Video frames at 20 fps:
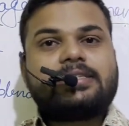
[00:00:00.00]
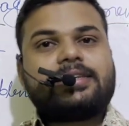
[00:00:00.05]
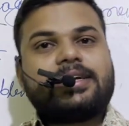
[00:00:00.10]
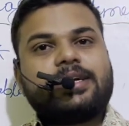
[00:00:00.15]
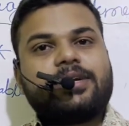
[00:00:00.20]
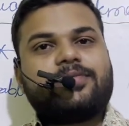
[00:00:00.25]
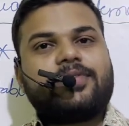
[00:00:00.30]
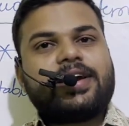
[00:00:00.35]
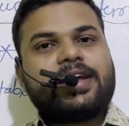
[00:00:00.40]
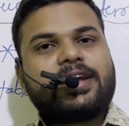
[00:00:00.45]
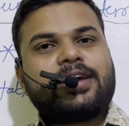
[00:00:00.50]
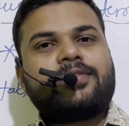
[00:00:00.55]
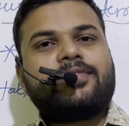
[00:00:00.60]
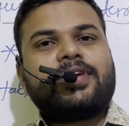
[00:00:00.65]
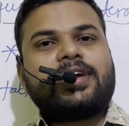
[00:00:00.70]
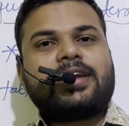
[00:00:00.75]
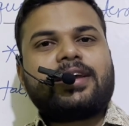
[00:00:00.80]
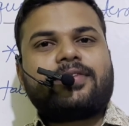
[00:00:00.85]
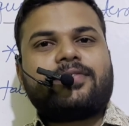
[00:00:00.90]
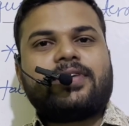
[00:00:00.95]
I said query.
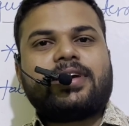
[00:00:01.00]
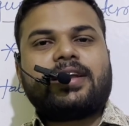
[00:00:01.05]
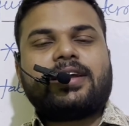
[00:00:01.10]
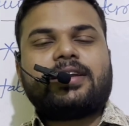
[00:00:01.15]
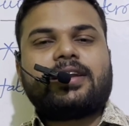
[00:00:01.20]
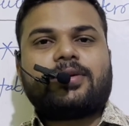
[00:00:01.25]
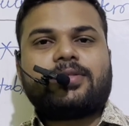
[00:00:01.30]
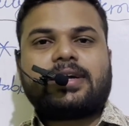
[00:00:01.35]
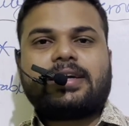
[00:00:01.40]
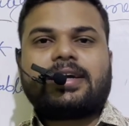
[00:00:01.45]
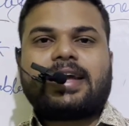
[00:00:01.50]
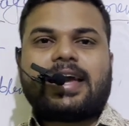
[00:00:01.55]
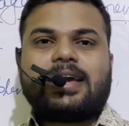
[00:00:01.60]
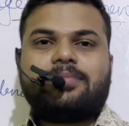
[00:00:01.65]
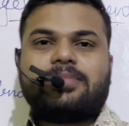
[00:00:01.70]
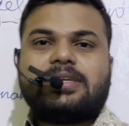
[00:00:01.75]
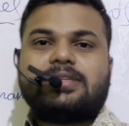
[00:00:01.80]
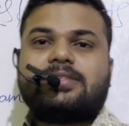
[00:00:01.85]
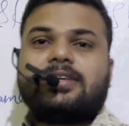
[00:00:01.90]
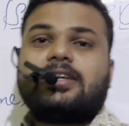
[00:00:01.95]
Now the
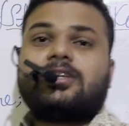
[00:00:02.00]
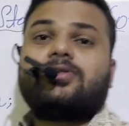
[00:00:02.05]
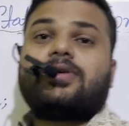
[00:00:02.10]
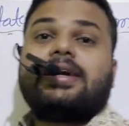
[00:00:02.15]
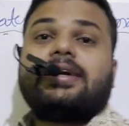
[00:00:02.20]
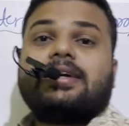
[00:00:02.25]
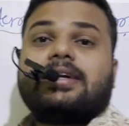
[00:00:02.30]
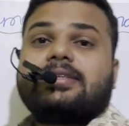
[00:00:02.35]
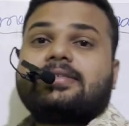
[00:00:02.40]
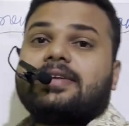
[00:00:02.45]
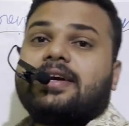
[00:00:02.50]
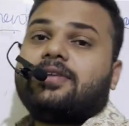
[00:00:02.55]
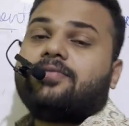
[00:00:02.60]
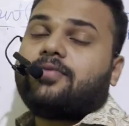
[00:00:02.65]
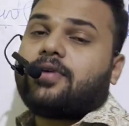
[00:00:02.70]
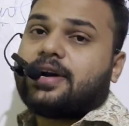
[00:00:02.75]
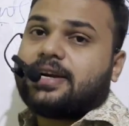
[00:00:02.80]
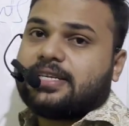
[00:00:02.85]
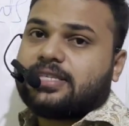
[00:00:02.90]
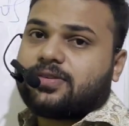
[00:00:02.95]
time is there to
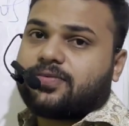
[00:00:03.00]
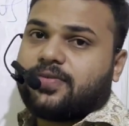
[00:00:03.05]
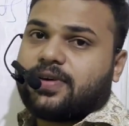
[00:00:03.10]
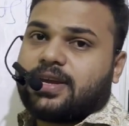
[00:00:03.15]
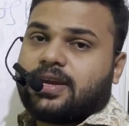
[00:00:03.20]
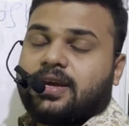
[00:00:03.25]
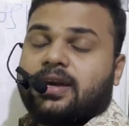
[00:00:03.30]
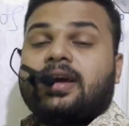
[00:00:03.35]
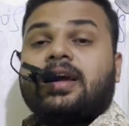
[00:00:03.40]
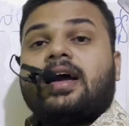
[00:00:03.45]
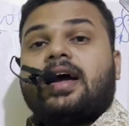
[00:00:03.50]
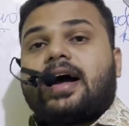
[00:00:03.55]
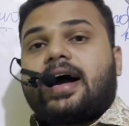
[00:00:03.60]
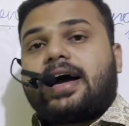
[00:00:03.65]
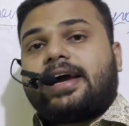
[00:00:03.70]
understand what is query.